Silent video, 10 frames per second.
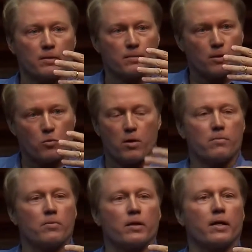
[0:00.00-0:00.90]
there weren't
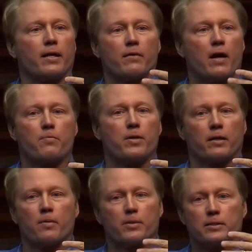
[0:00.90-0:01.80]
really a lot of operating
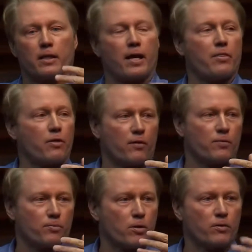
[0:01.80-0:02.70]
companies that had
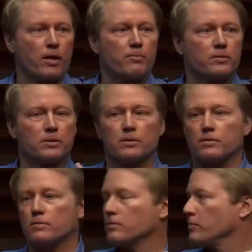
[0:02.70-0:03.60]
thoughtful programs
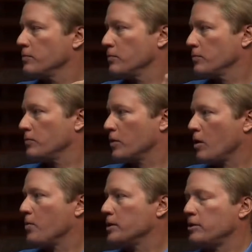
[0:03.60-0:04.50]
for
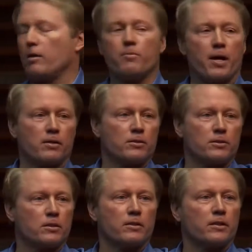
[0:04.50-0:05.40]
growing general
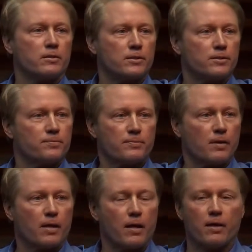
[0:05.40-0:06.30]
managers and leaders,
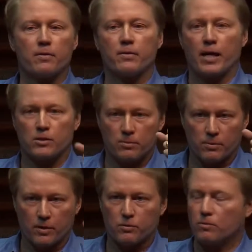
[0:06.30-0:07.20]
and that's
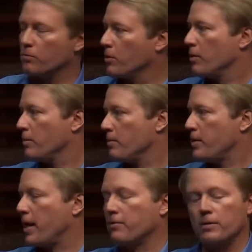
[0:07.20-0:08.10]
that's what we're
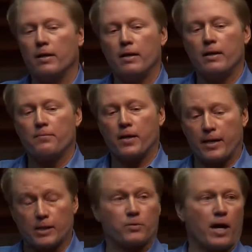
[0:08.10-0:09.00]
about, and
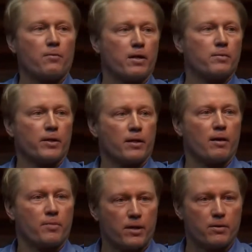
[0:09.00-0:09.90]
that's what I wanted to
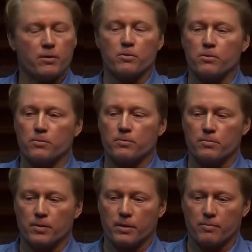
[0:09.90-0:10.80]
become. I knew
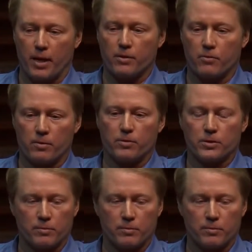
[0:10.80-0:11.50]
my dream was to